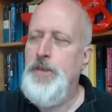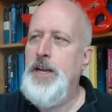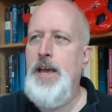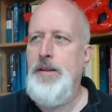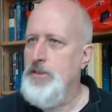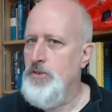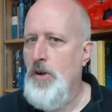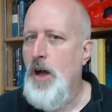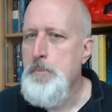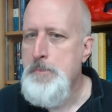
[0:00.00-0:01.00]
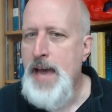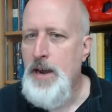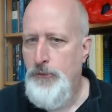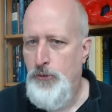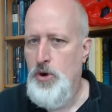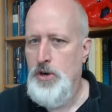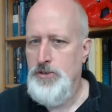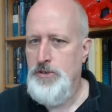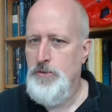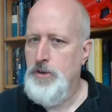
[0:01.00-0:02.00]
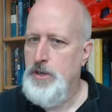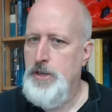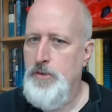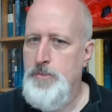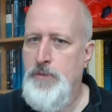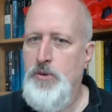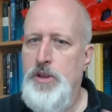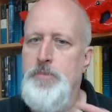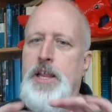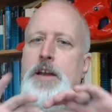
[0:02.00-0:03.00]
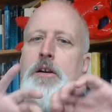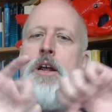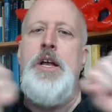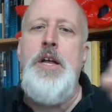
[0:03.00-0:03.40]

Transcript: again, these are all metaphors. We're going to deal with metaphor a little bit later.